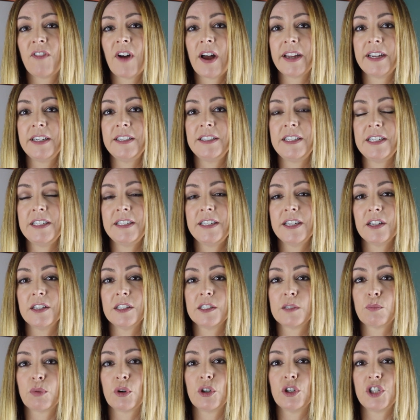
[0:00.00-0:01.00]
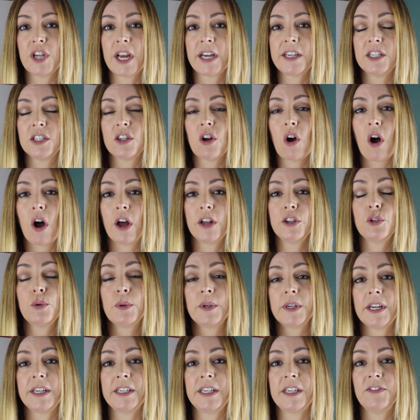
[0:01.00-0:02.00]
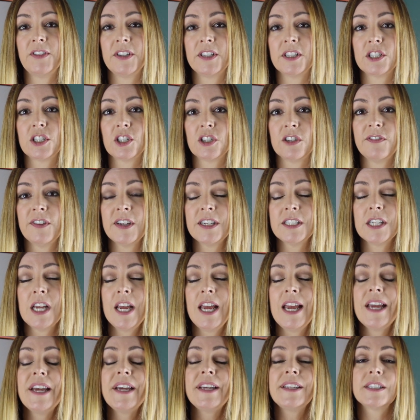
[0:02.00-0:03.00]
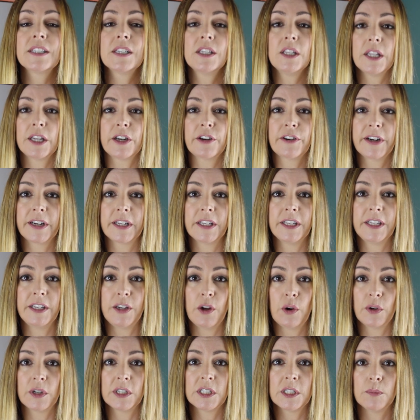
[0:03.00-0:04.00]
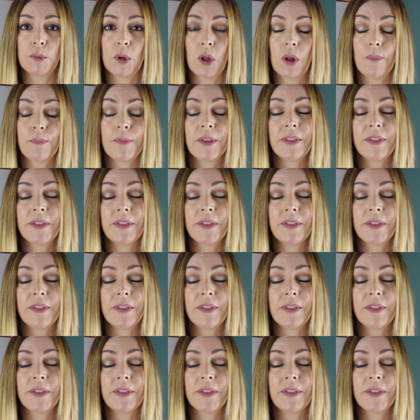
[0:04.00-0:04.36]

fine detail is projected onto an uneven surface, it's glaringly noticeable.